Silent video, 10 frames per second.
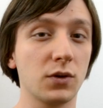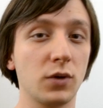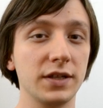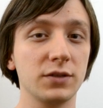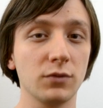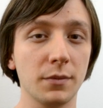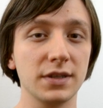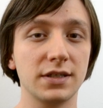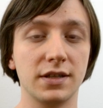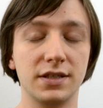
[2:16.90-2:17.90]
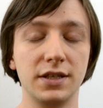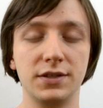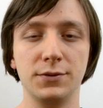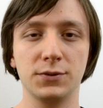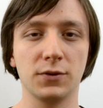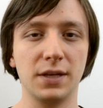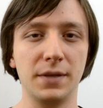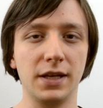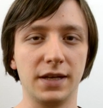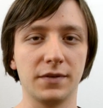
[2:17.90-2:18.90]
according to rumors, the Z2 is going to
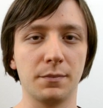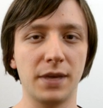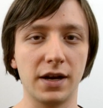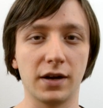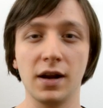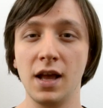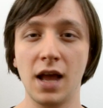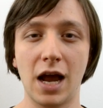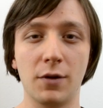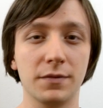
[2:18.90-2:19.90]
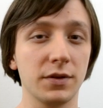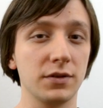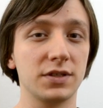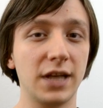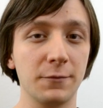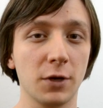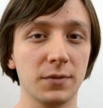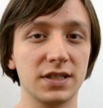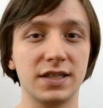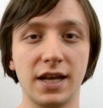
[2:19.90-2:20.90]
be even better. However, those same
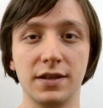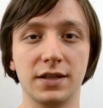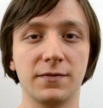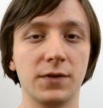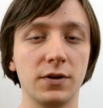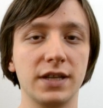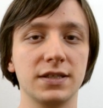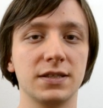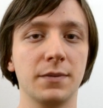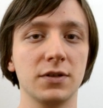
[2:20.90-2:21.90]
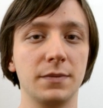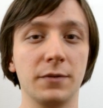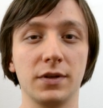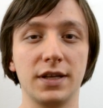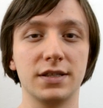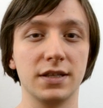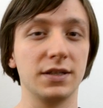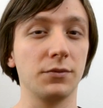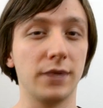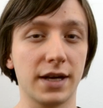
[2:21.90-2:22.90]
rumors say that the phone isn't supposed to be released
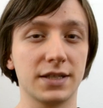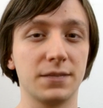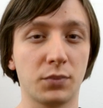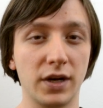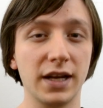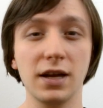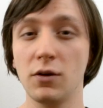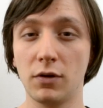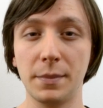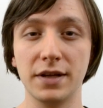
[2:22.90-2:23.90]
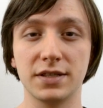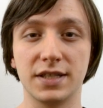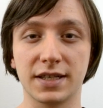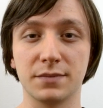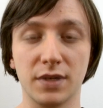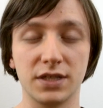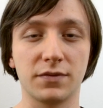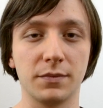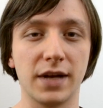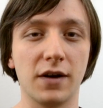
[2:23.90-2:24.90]
until next spring, or about six months
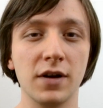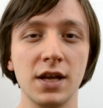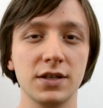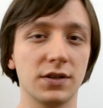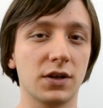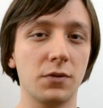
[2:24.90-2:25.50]
from now. So the